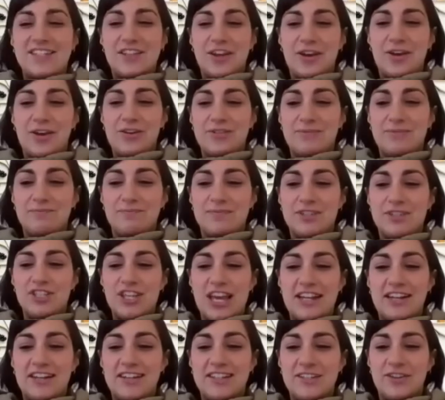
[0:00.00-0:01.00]
so
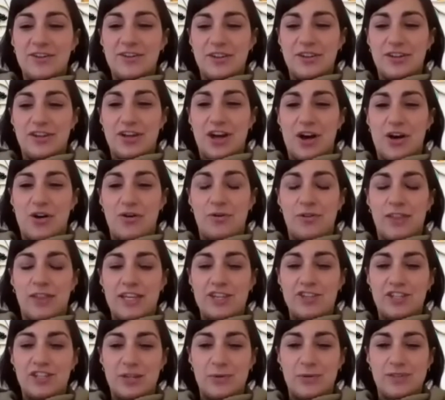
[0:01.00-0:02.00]
Shannon's got a goal
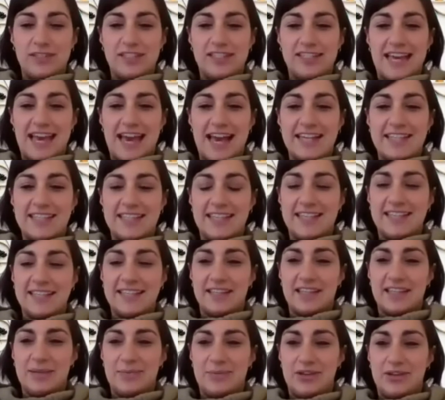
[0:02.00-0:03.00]
that she wants to access
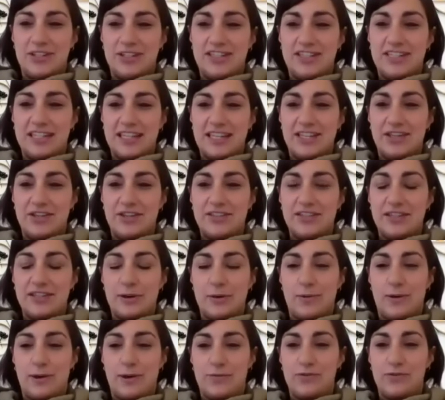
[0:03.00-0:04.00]
the community using
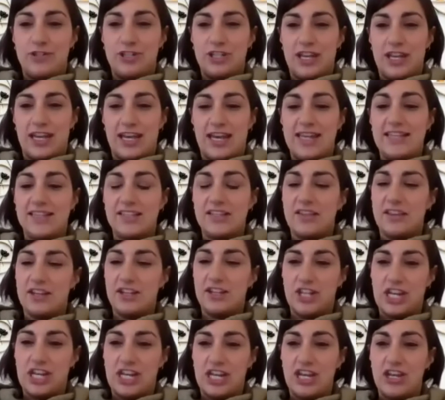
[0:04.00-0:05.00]
a wheelchair so that
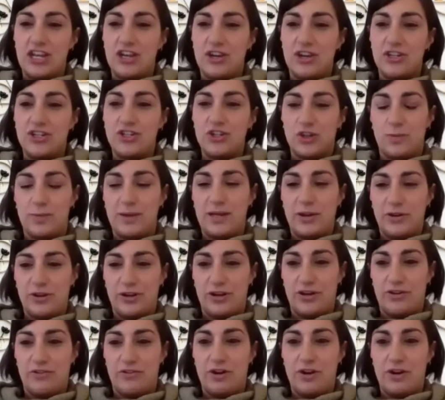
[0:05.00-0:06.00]
she can go shopping on
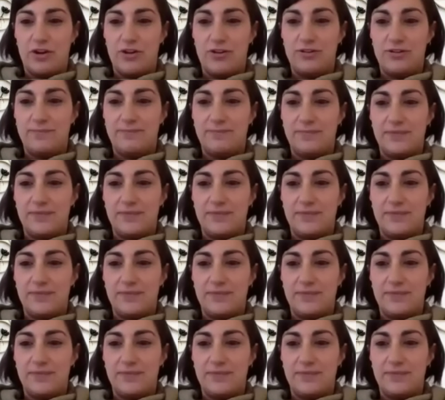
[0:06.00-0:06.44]
her own.